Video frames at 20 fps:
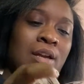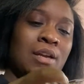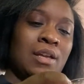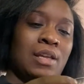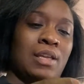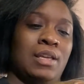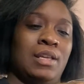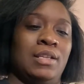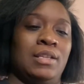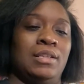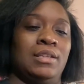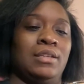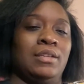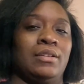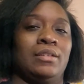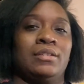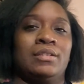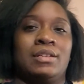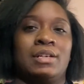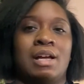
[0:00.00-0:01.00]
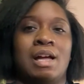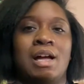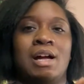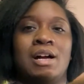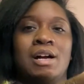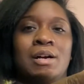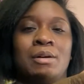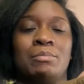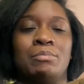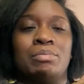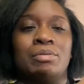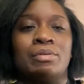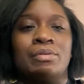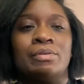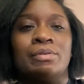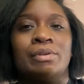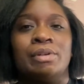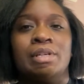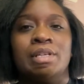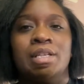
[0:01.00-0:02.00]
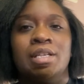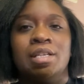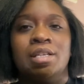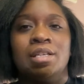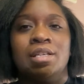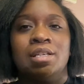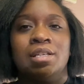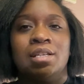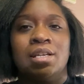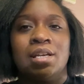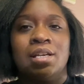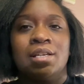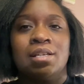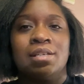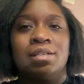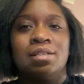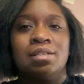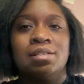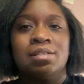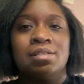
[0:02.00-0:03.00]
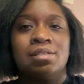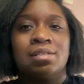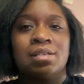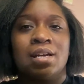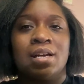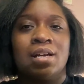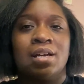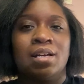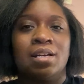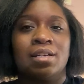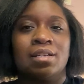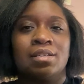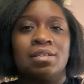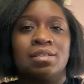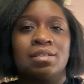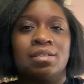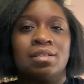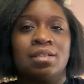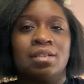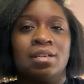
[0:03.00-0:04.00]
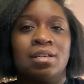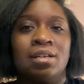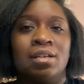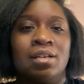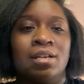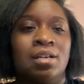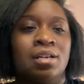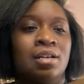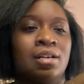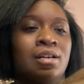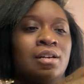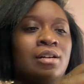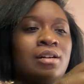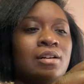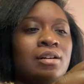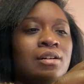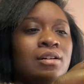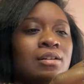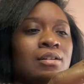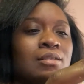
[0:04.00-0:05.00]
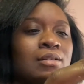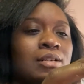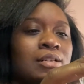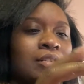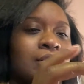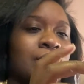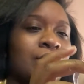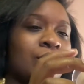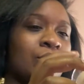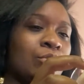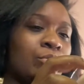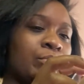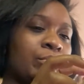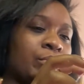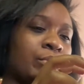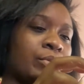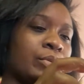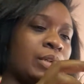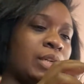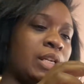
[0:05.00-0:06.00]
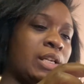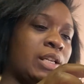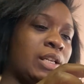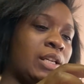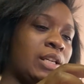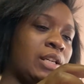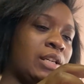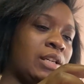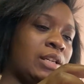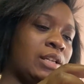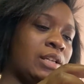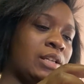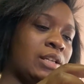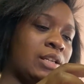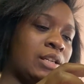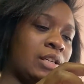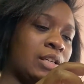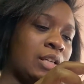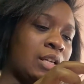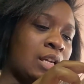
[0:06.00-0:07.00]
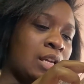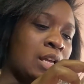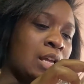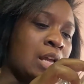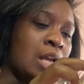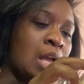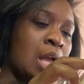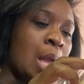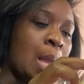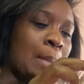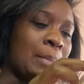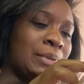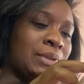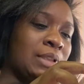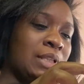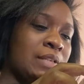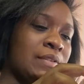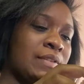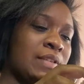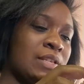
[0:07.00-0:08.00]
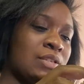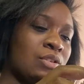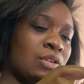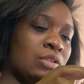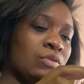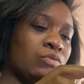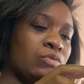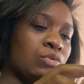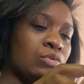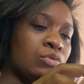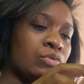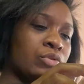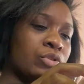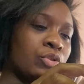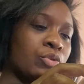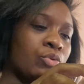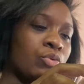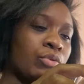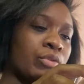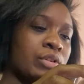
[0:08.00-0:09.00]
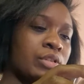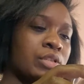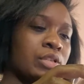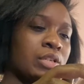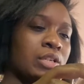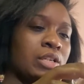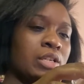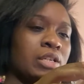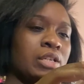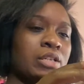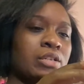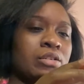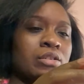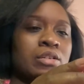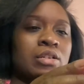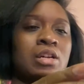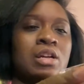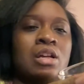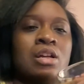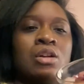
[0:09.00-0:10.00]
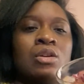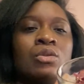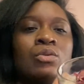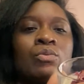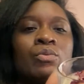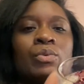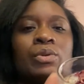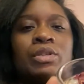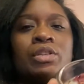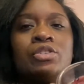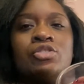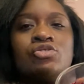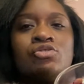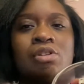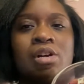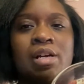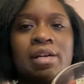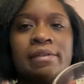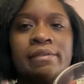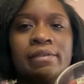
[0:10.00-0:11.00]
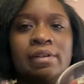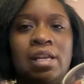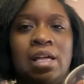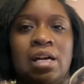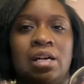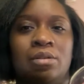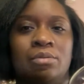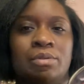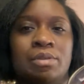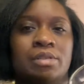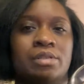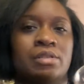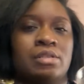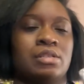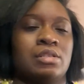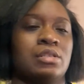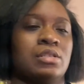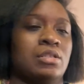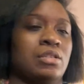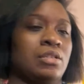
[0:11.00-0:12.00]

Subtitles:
And look how pretty that is, guys. Oh, that's so pretty. I believe these are rose quartz in here with the dry flowers.